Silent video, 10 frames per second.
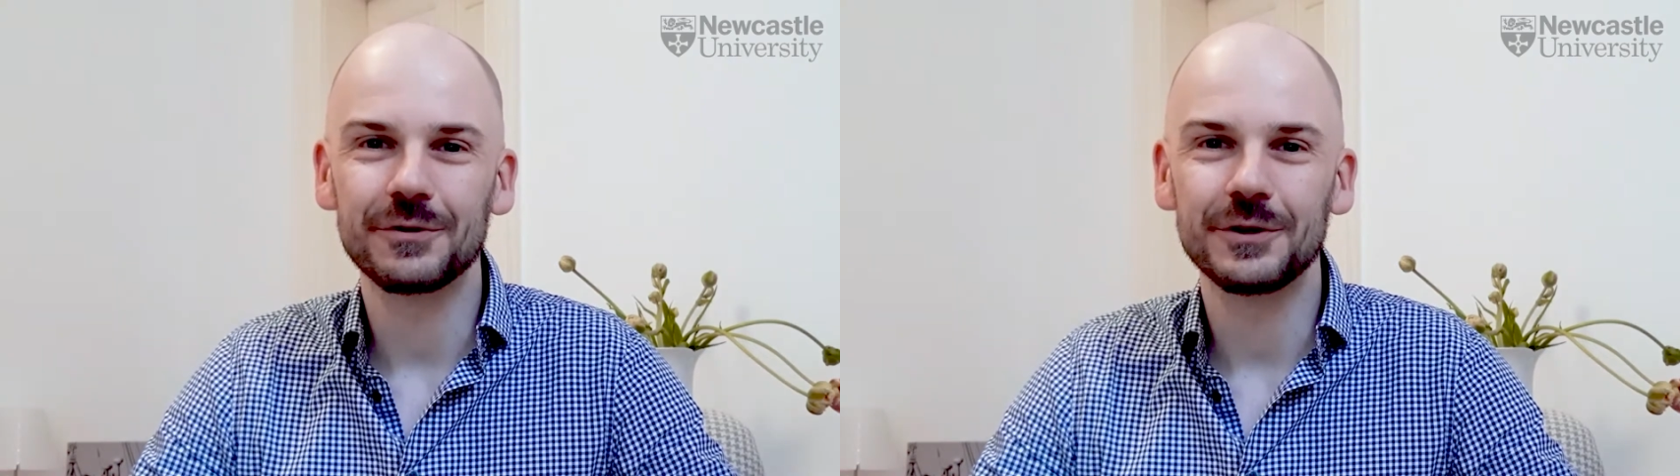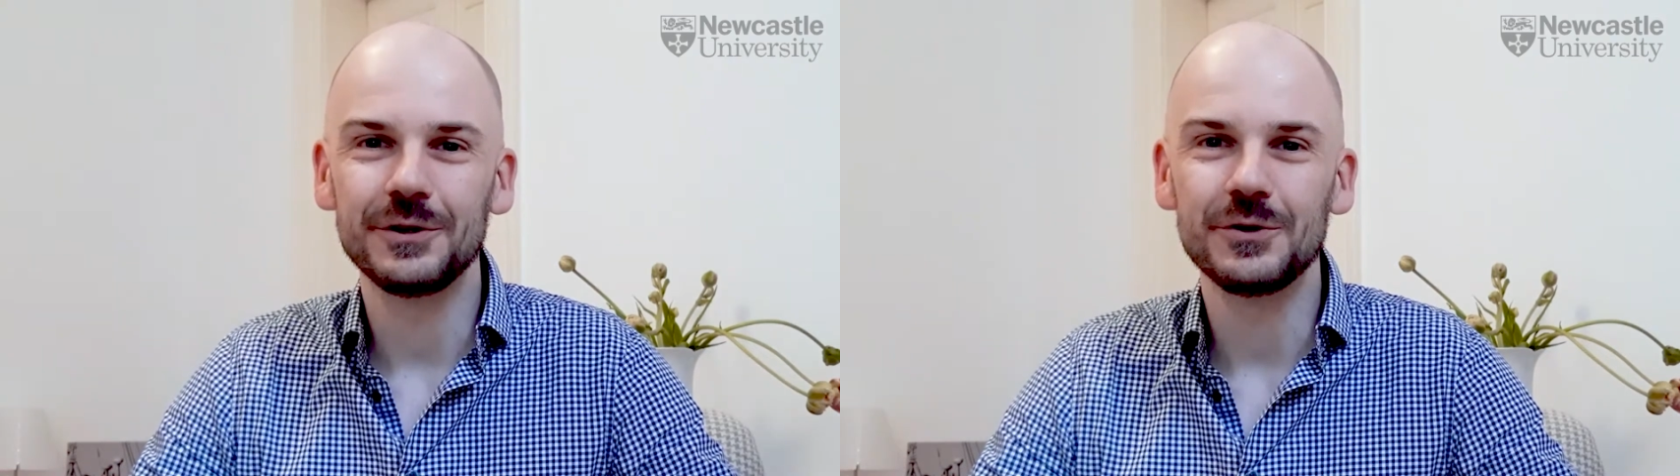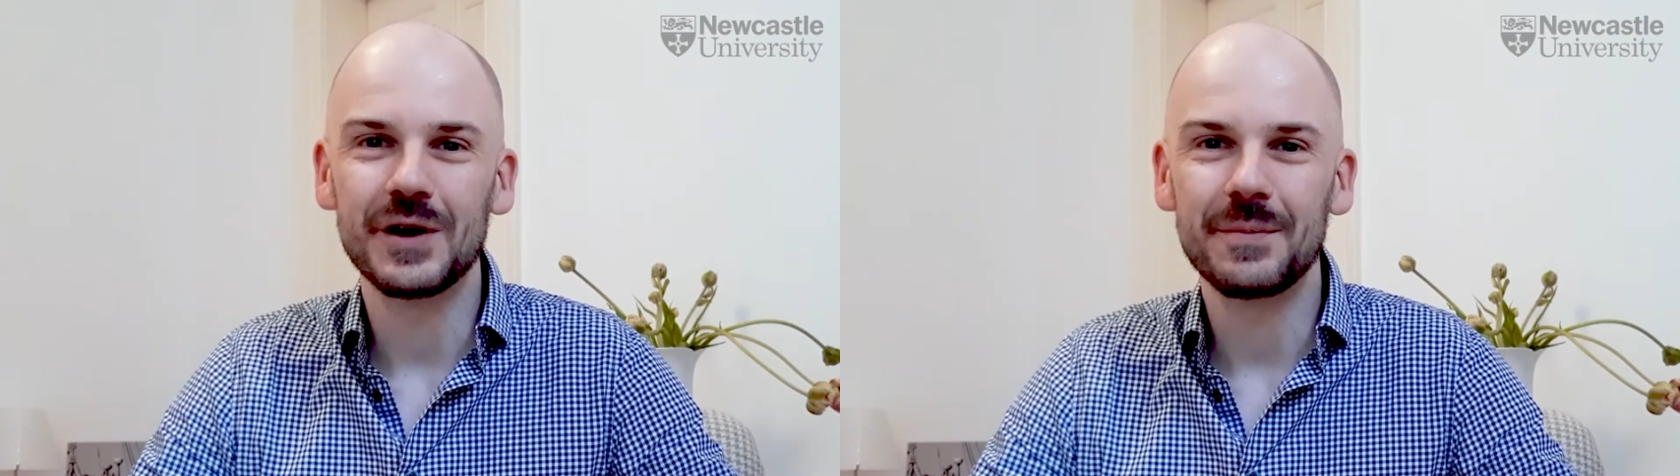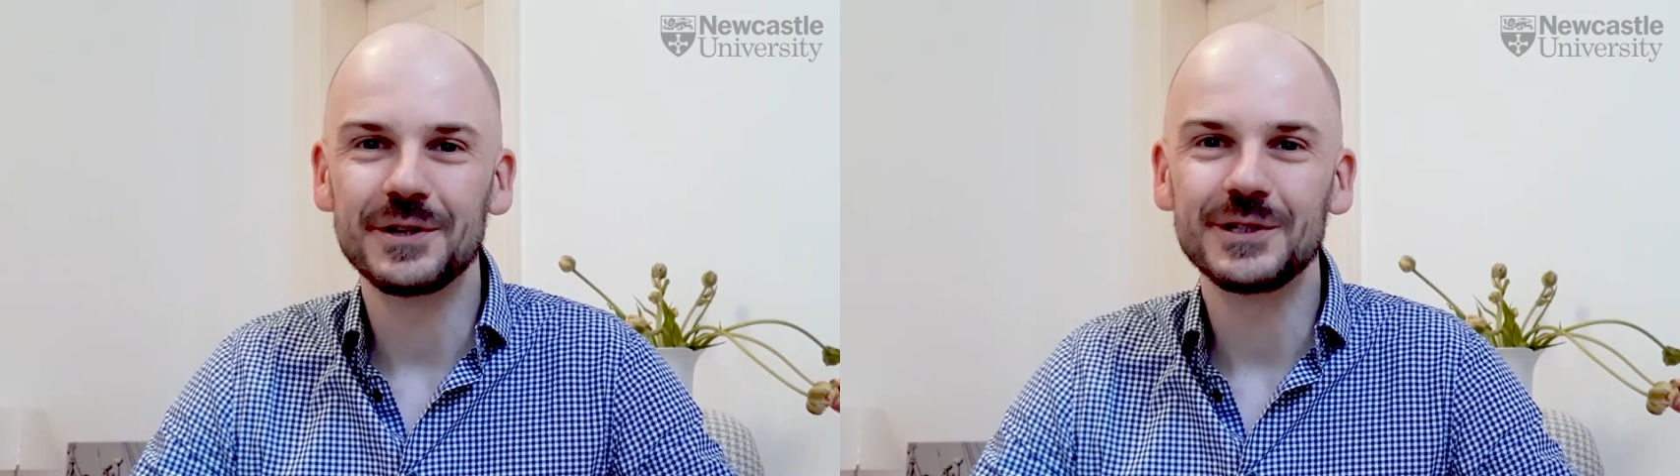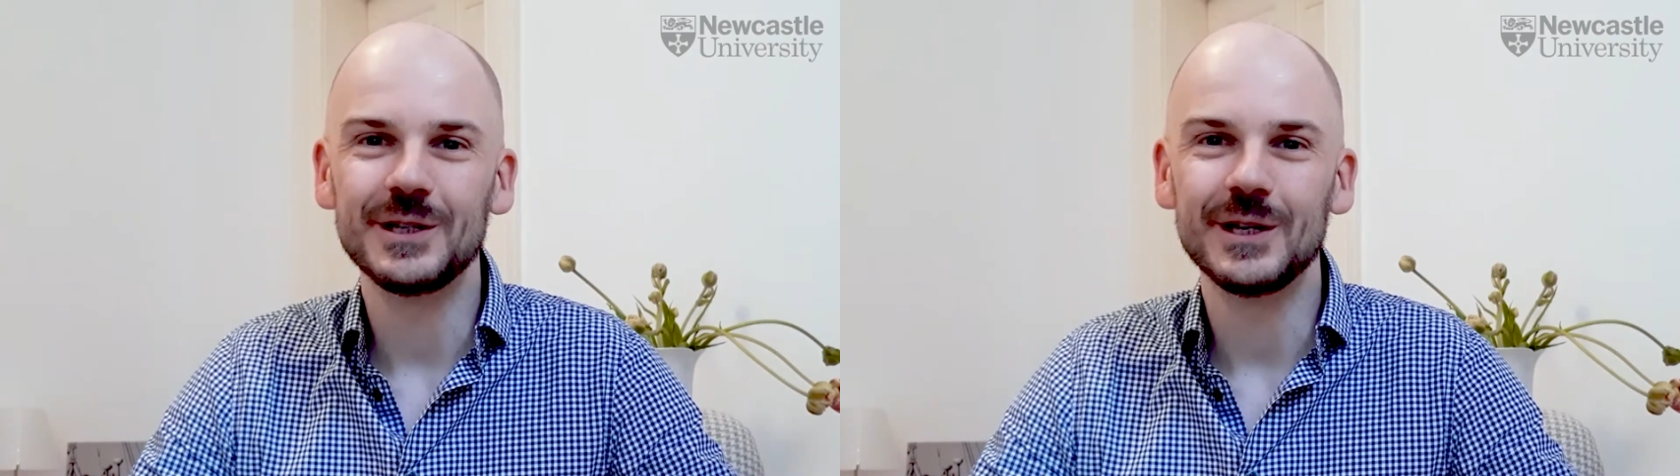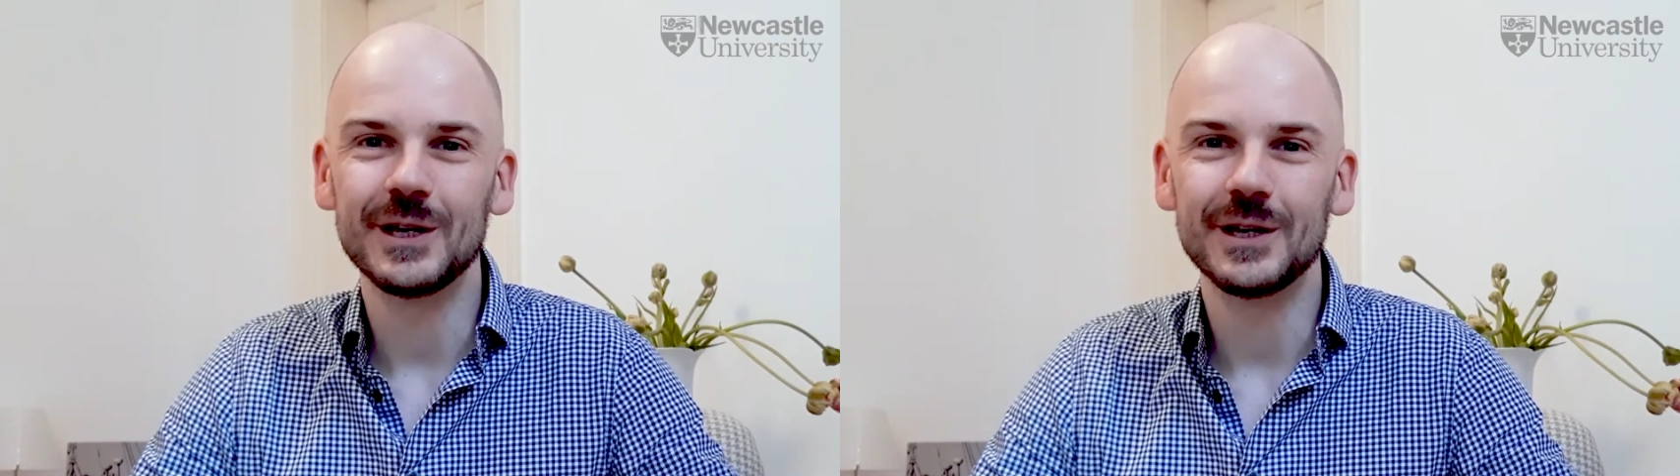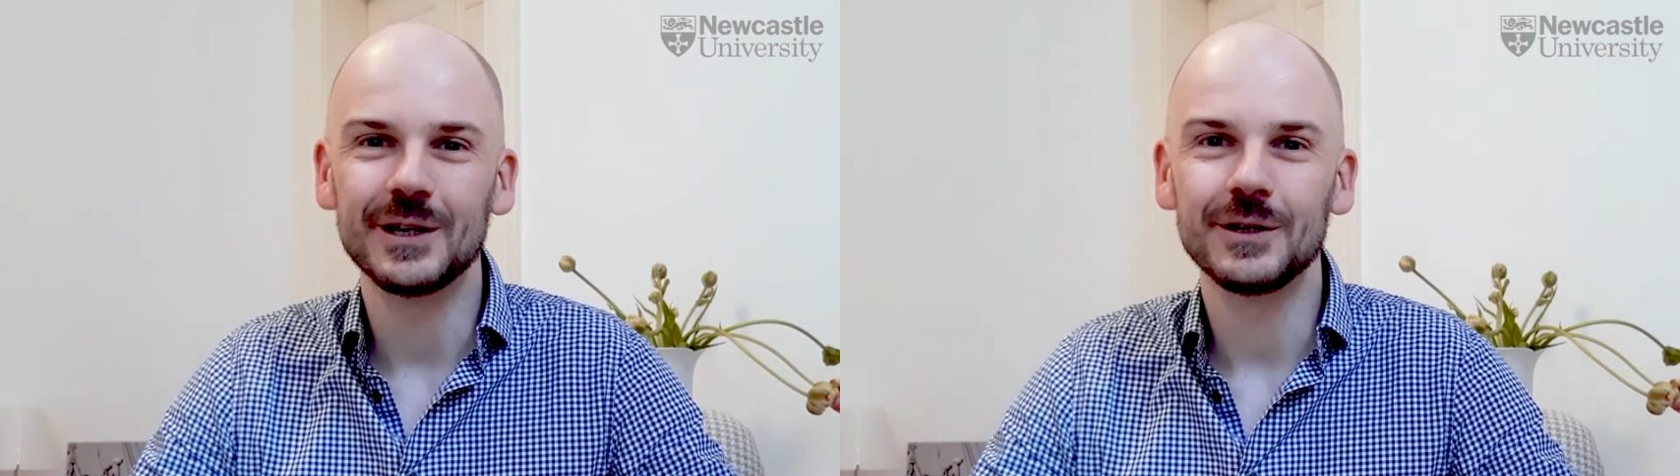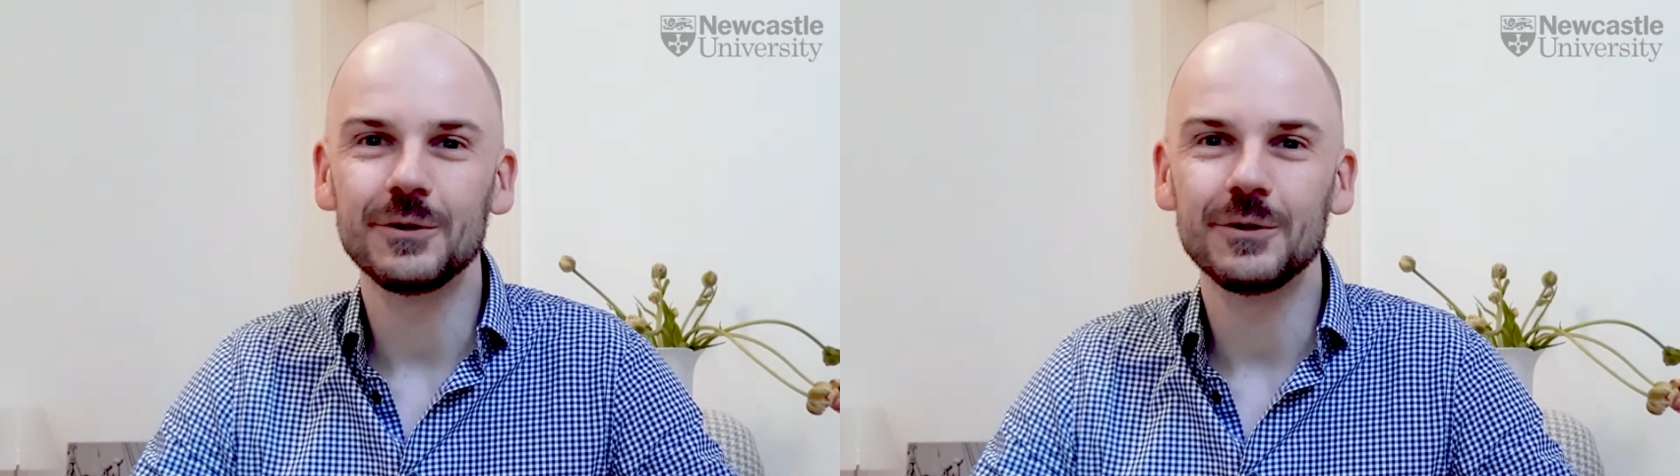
for the new MSc in